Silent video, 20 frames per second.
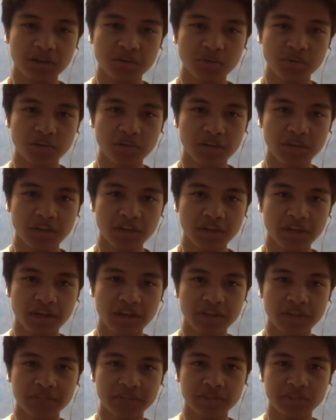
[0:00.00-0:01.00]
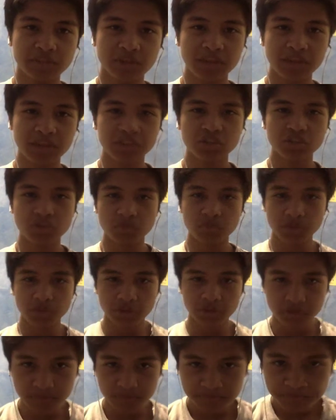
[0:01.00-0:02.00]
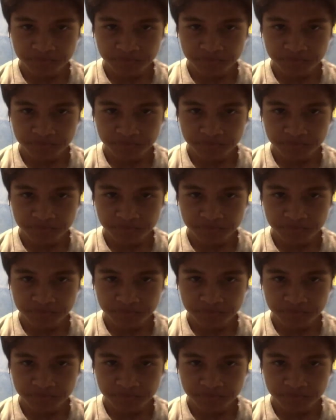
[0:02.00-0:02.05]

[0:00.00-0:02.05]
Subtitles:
ruler that I have and whacked John with it.